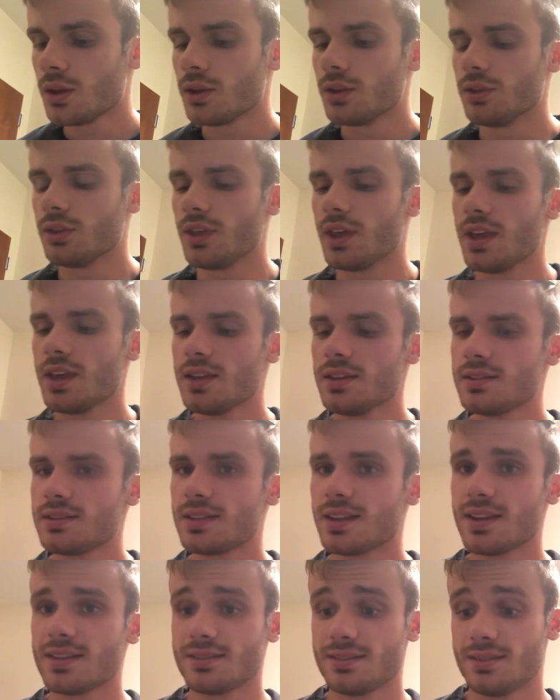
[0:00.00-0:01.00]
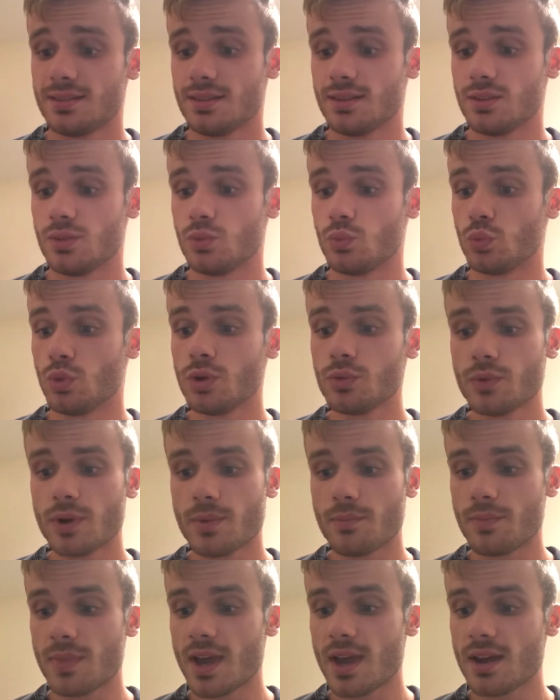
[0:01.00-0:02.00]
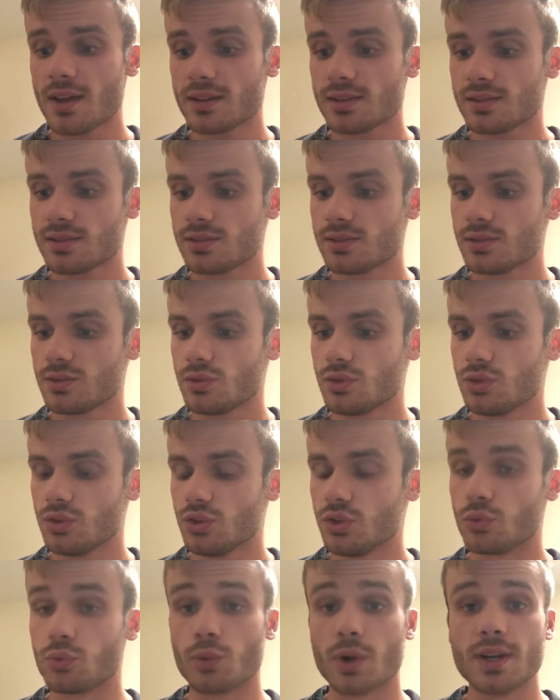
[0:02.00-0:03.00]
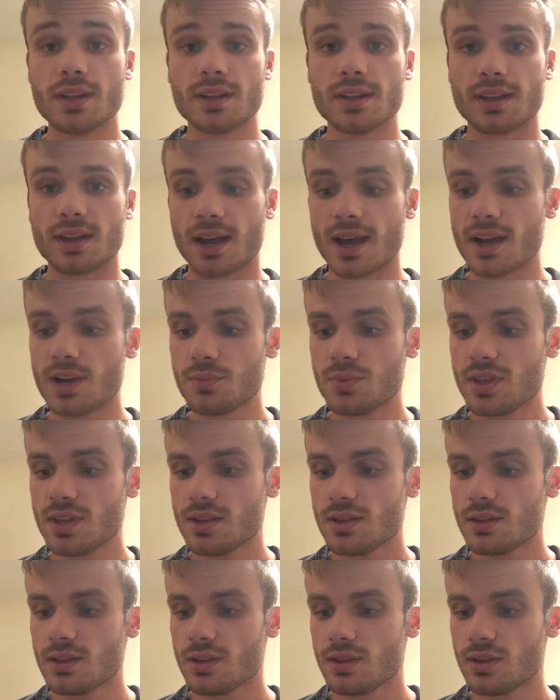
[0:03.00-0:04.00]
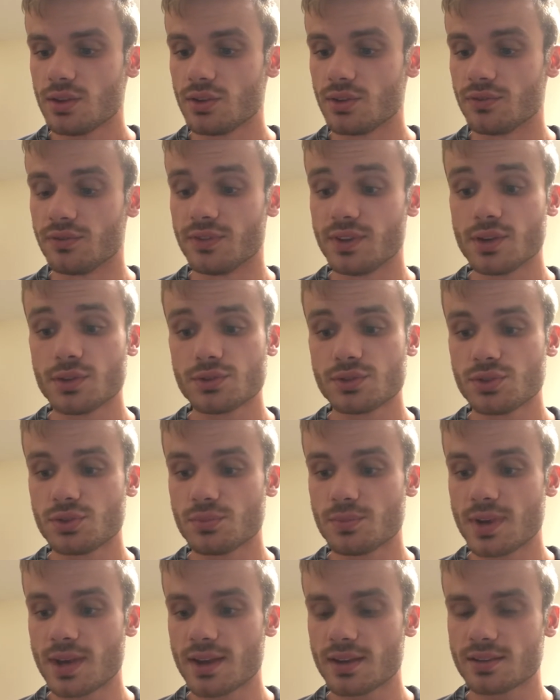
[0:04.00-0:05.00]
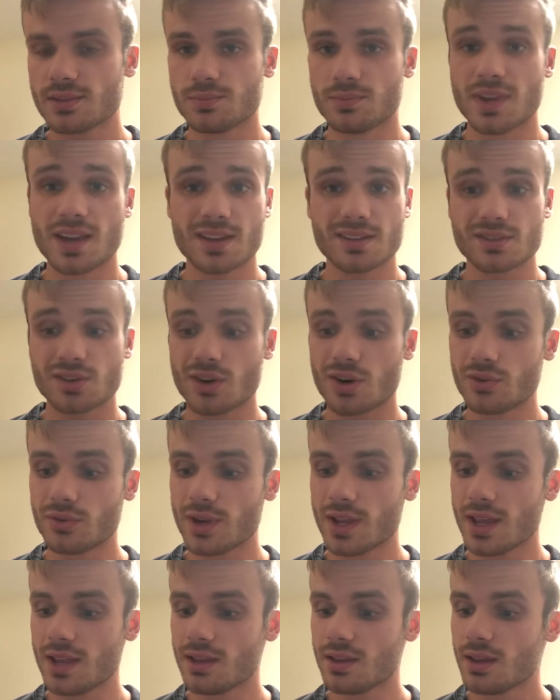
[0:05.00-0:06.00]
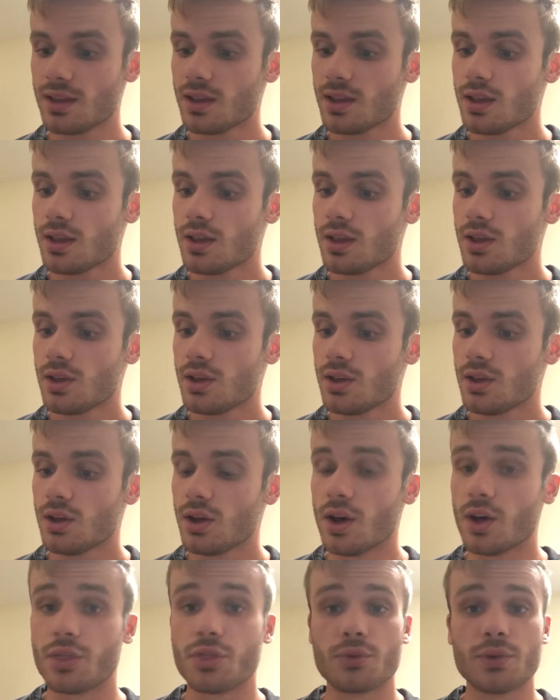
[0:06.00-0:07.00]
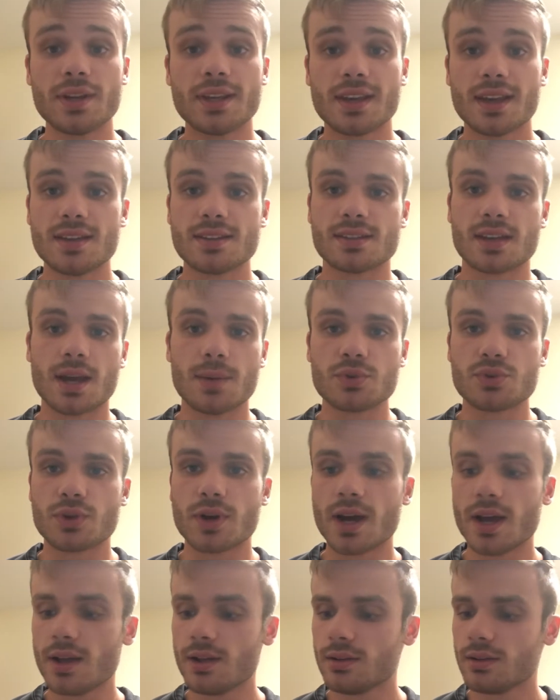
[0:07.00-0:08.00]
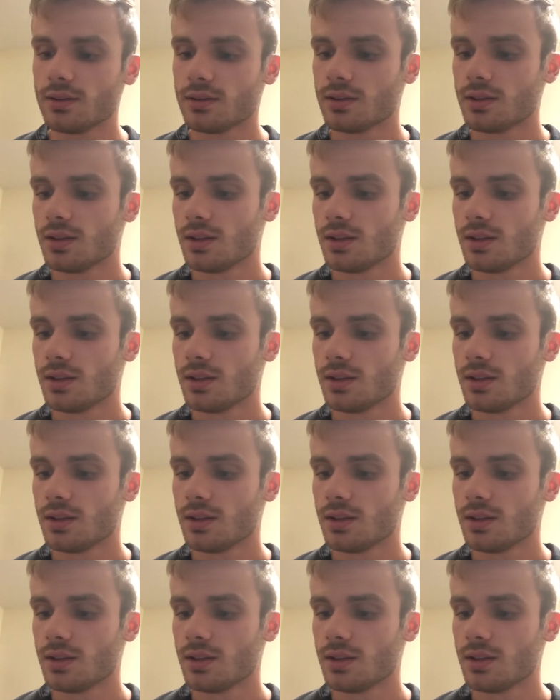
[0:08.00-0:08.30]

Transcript: they tested 1 rep max, your running economy, your VO2 max, max heart rate, a 3K time trial,